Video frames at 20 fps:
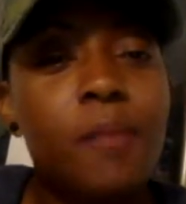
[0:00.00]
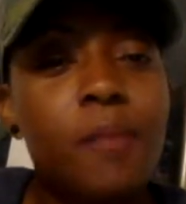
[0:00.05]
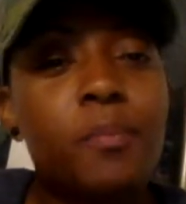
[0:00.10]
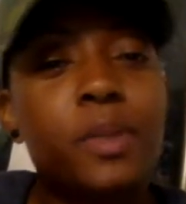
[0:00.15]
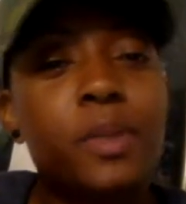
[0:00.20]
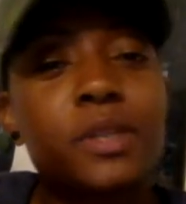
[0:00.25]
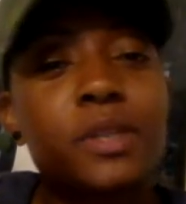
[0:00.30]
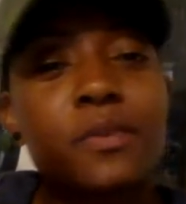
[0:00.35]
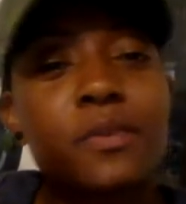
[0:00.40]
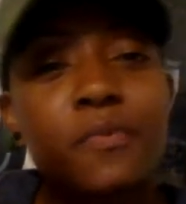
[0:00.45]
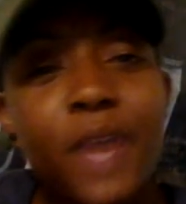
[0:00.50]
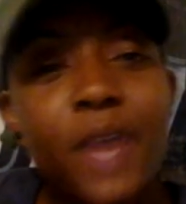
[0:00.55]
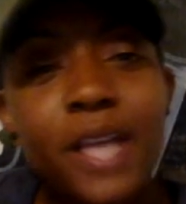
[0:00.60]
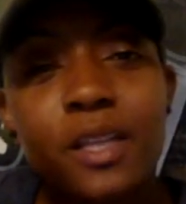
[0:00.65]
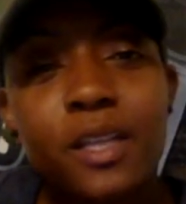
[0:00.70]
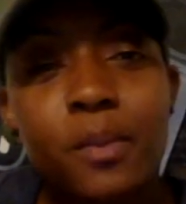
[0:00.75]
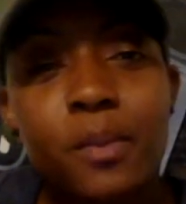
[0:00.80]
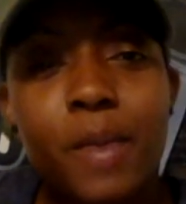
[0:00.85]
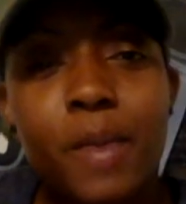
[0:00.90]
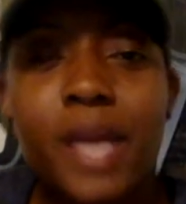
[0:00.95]
But the
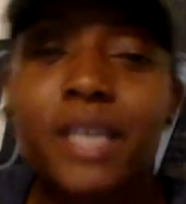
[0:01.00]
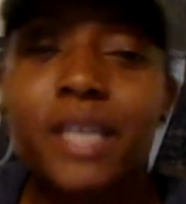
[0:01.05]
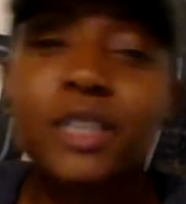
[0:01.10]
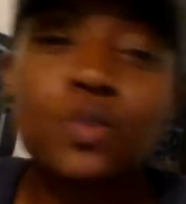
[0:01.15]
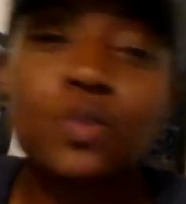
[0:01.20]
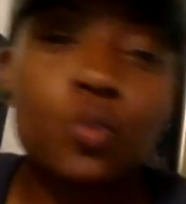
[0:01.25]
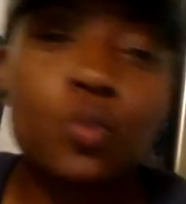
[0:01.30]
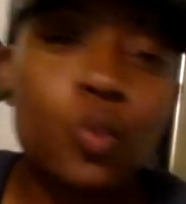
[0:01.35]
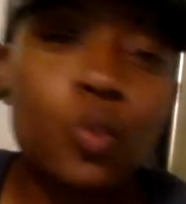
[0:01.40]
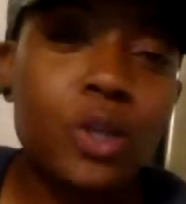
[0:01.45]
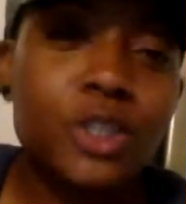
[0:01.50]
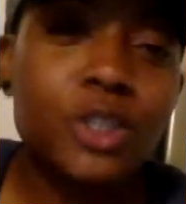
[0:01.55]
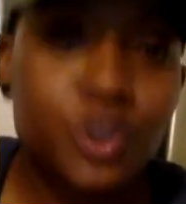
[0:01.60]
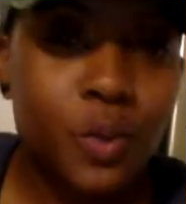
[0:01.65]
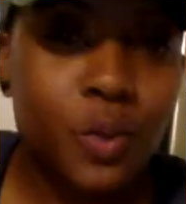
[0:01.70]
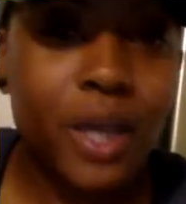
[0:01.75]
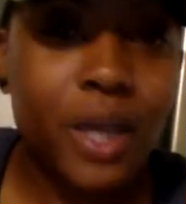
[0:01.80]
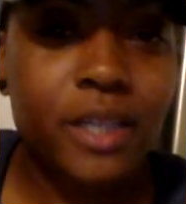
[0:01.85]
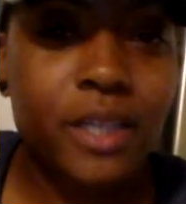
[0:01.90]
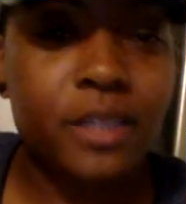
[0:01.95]
fact of the matter is, once
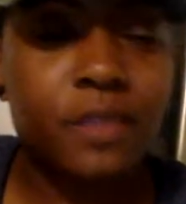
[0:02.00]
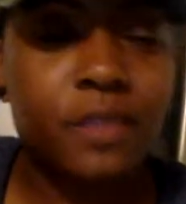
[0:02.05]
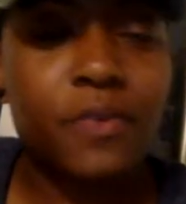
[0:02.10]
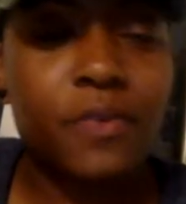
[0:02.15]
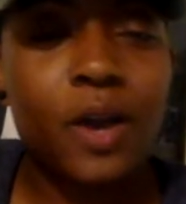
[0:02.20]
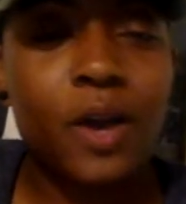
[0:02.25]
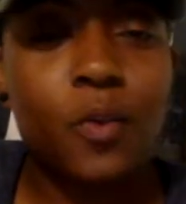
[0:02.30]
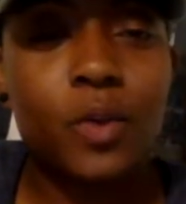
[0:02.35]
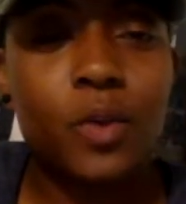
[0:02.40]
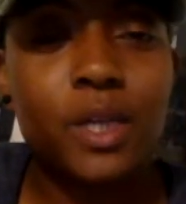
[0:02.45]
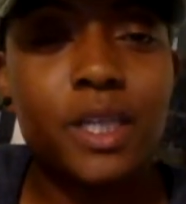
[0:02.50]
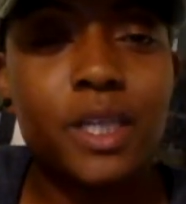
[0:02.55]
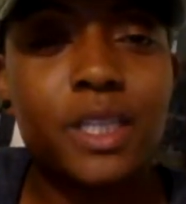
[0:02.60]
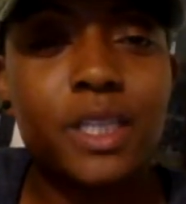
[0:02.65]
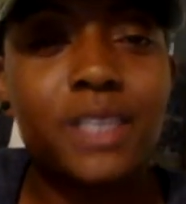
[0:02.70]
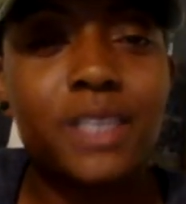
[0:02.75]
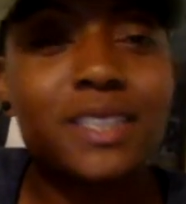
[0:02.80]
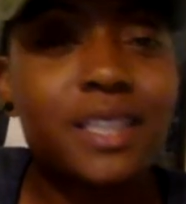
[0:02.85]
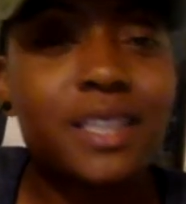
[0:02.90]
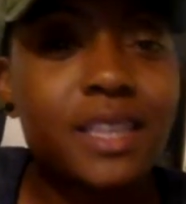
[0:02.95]
you identify what it
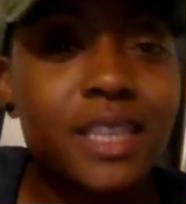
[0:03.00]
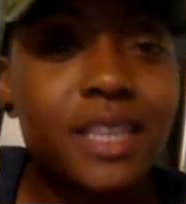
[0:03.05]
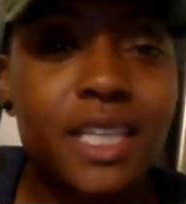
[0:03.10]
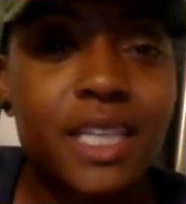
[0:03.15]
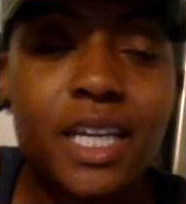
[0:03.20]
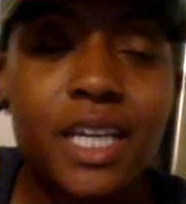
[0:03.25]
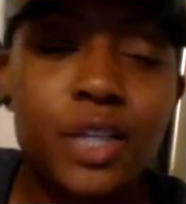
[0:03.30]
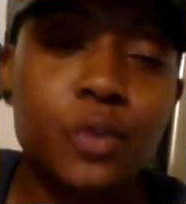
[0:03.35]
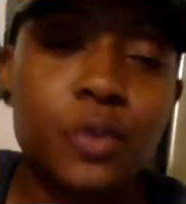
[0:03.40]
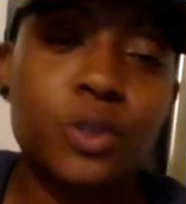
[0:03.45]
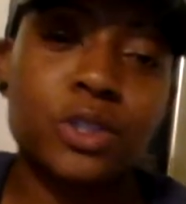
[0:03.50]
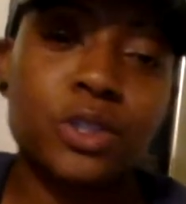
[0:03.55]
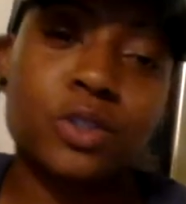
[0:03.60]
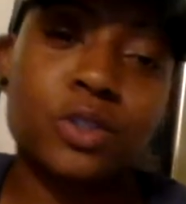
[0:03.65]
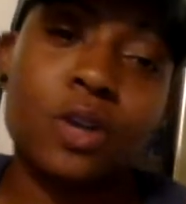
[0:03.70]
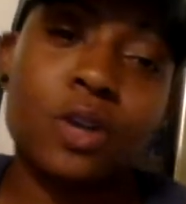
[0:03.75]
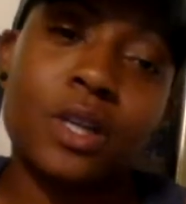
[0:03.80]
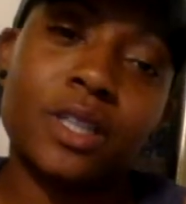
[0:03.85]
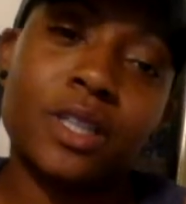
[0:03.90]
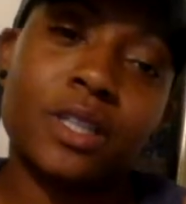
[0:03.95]
is, then you can
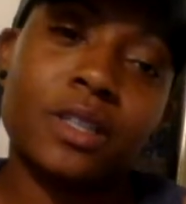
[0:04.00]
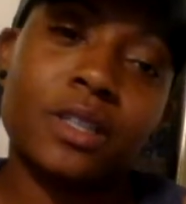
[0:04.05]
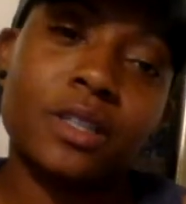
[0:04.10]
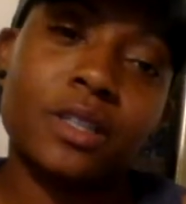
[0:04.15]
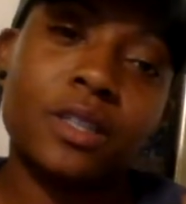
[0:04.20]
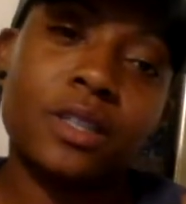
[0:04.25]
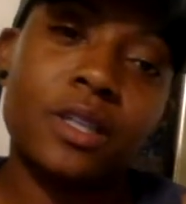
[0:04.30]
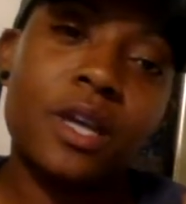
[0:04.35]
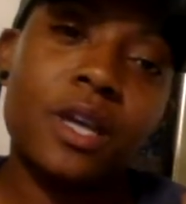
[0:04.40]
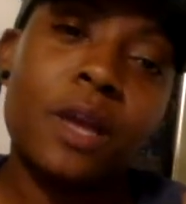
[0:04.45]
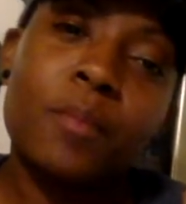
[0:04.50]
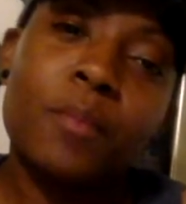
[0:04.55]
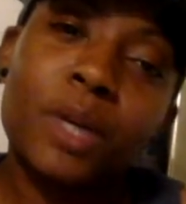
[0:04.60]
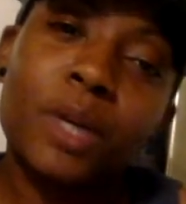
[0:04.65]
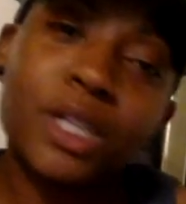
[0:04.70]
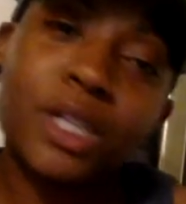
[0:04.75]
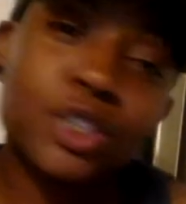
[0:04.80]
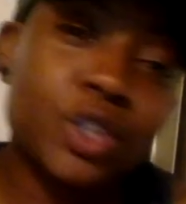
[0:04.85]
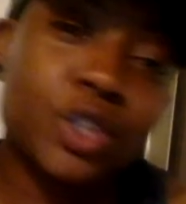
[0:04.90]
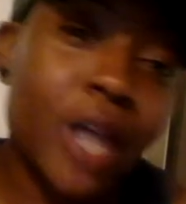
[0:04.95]
start to heal it
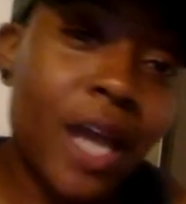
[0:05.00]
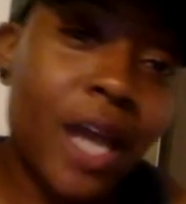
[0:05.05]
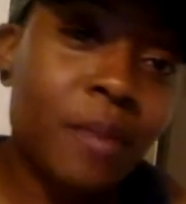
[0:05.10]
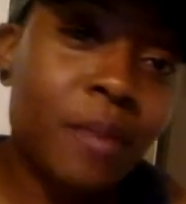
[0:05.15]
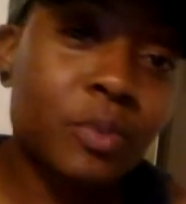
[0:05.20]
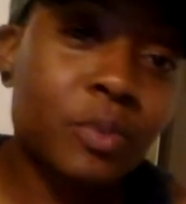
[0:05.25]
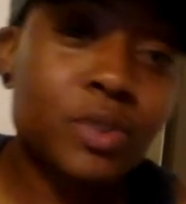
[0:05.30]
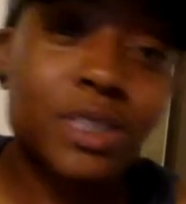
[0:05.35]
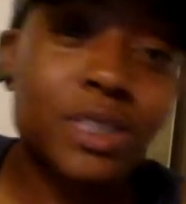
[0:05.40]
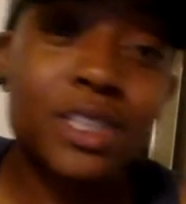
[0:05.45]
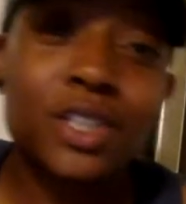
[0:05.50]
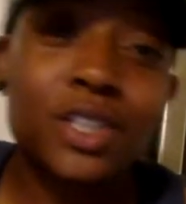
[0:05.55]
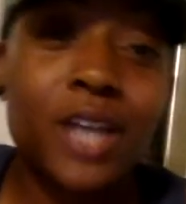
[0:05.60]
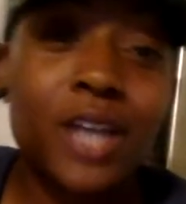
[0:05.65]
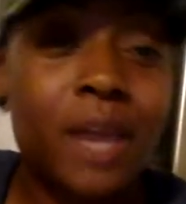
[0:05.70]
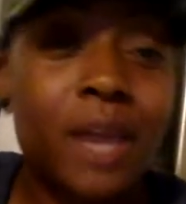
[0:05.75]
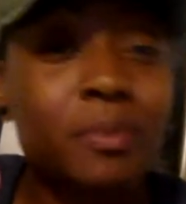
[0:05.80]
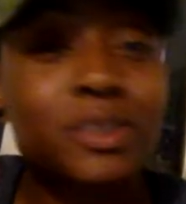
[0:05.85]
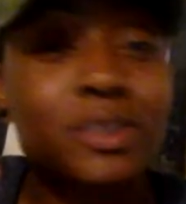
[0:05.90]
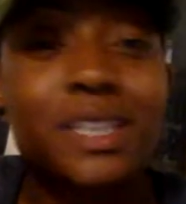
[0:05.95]
because you're able to you're
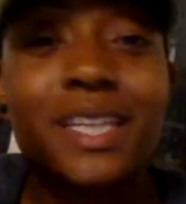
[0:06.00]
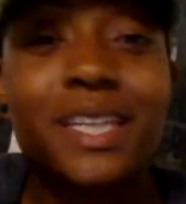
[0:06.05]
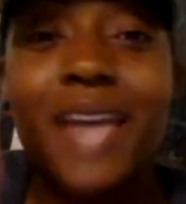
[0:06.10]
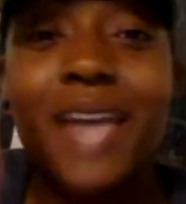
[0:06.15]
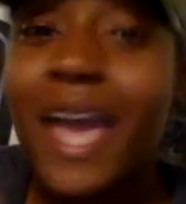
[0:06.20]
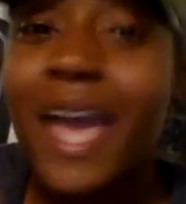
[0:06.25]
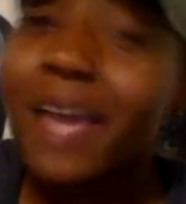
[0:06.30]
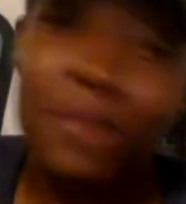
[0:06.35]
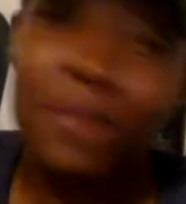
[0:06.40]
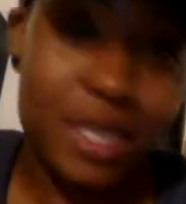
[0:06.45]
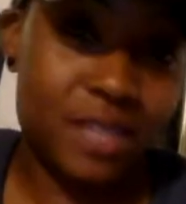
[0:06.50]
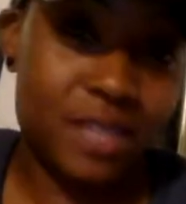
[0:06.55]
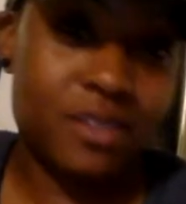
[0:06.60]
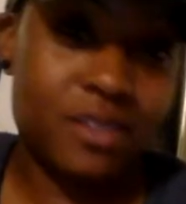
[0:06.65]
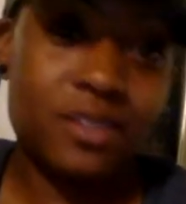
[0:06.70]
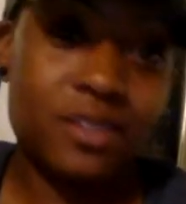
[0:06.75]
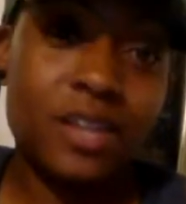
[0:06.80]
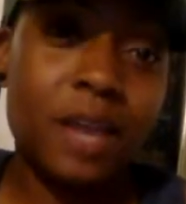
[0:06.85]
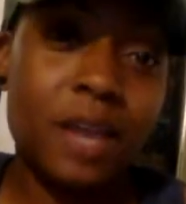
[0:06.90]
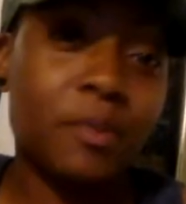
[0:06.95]
able to name it.
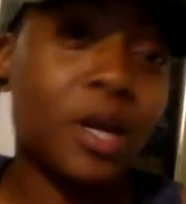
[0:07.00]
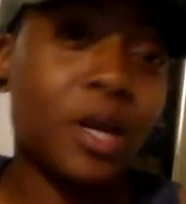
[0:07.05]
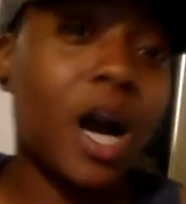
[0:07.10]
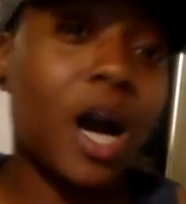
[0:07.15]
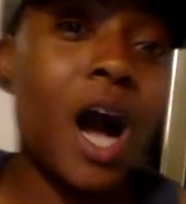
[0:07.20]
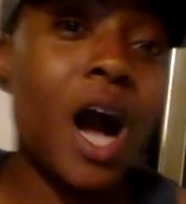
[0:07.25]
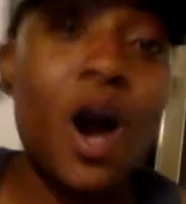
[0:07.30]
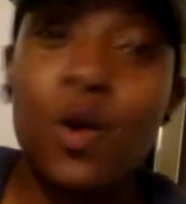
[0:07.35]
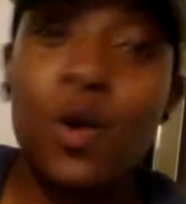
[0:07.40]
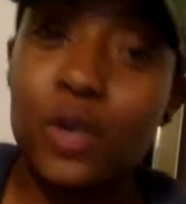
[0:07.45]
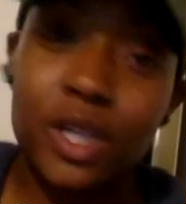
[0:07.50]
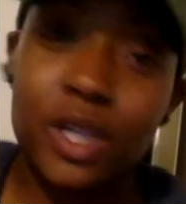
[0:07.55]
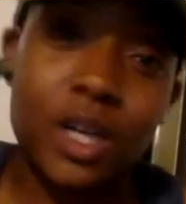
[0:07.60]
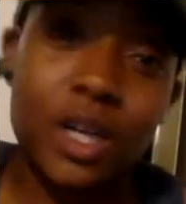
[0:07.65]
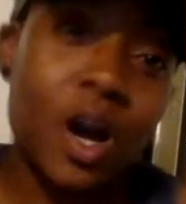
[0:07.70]
You're able to own it.